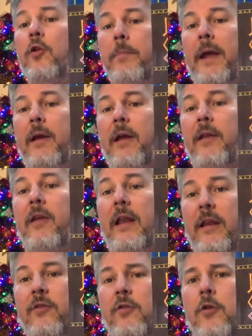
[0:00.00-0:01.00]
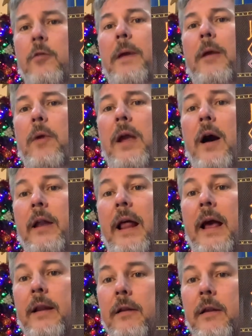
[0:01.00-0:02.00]
big. It is too big. We can't
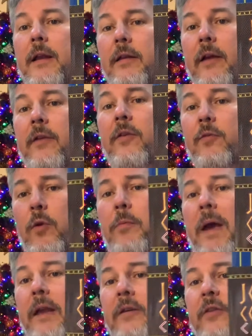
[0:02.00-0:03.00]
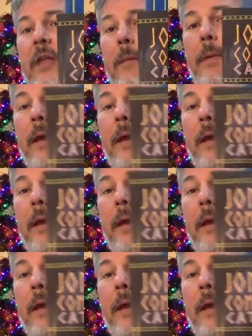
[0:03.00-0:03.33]
handle indexes with pages that big.